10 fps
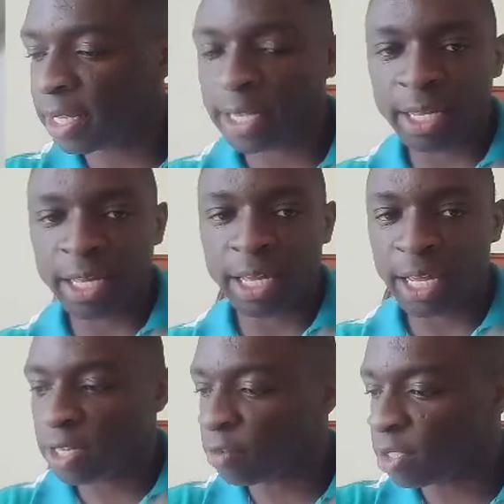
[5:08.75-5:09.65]
and note
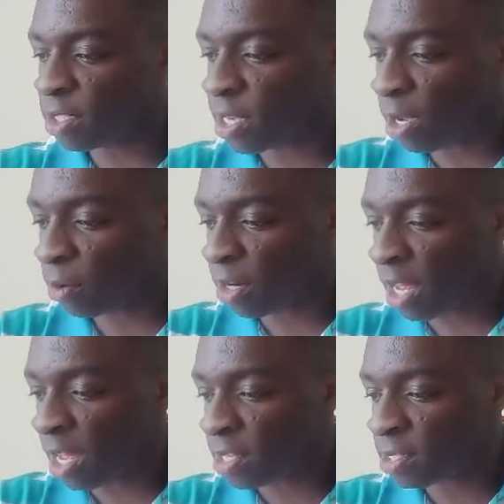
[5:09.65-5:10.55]
it down
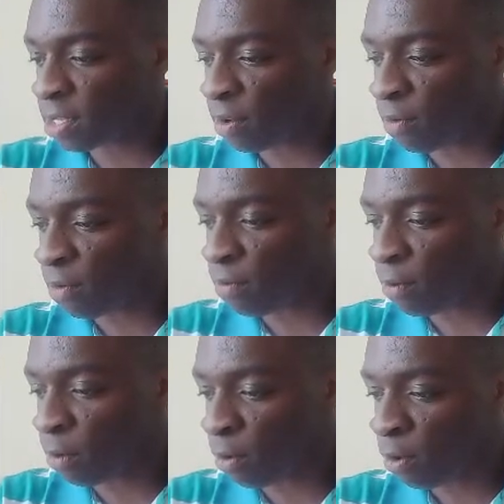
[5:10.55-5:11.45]
as 4
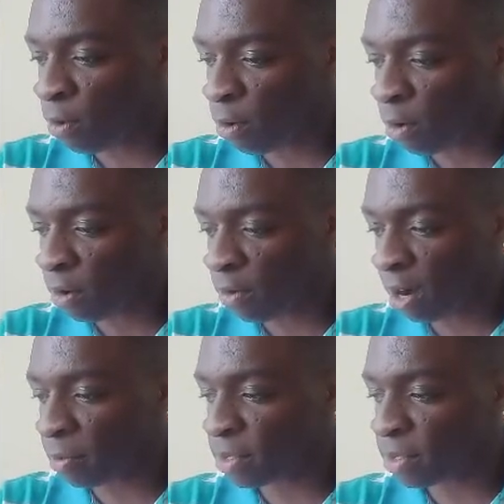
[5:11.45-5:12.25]
grams.